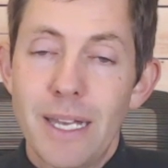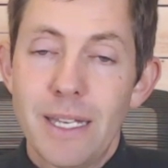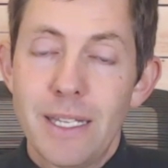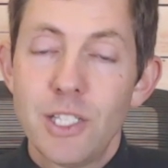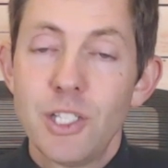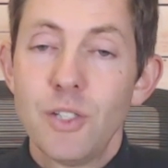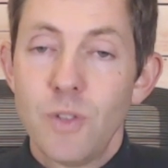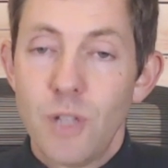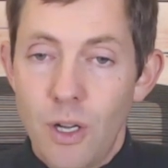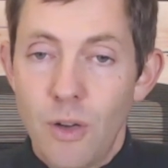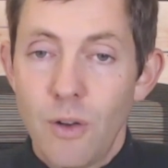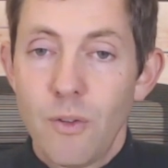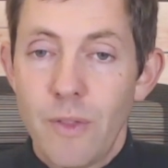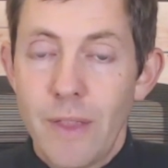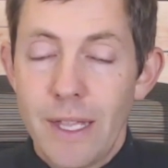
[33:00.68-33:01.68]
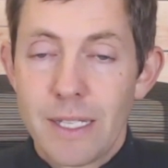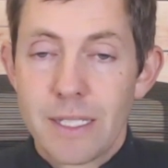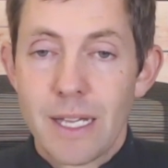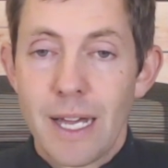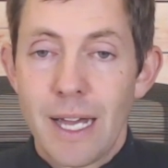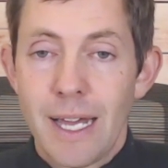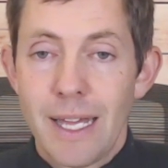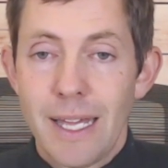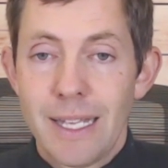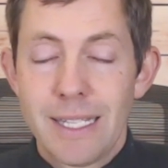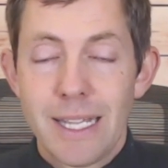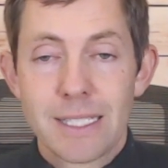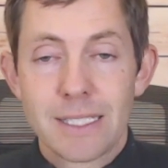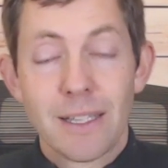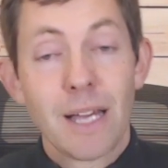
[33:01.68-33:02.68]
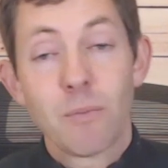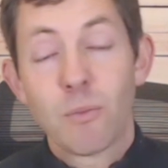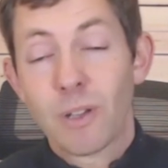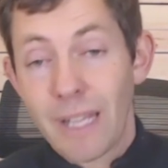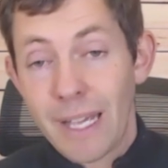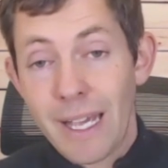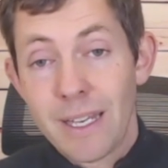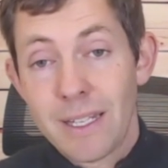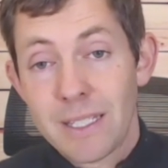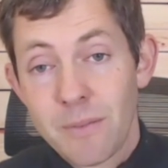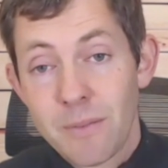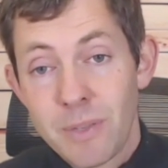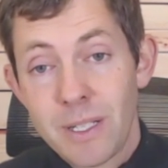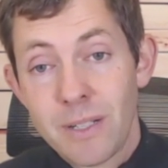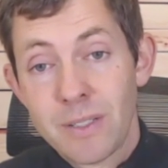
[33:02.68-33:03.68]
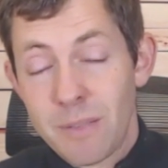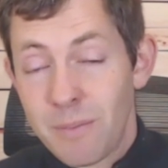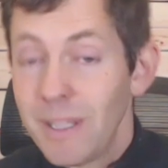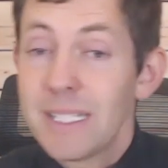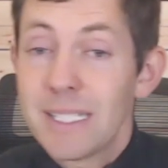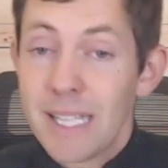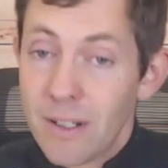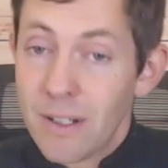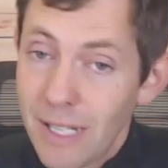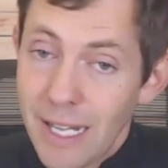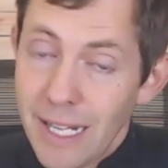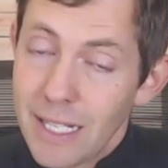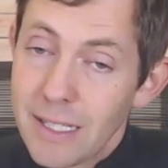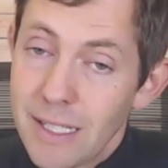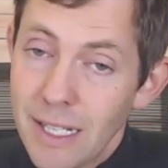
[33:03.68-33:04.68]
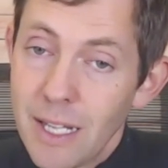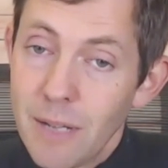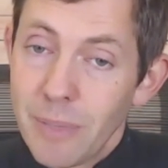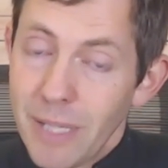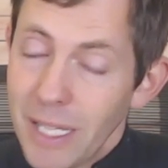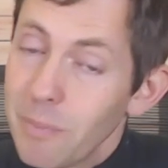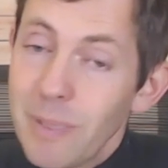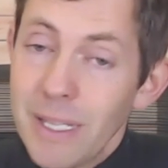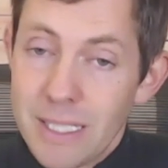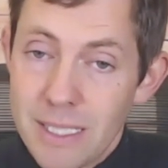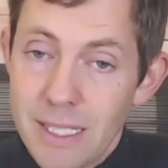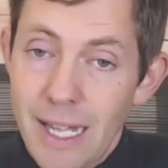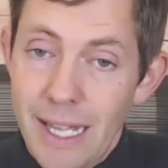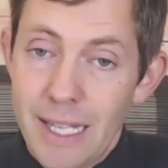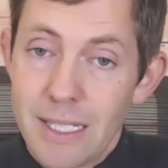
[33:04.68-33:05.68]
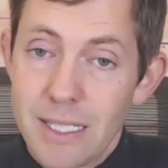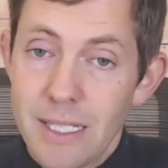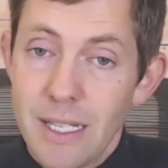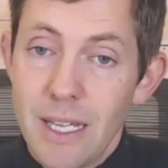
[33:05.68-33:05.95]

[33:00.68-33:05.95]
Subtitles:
did you know that it takes a lot more land to produce a meat-centered diet than a plant-based diet?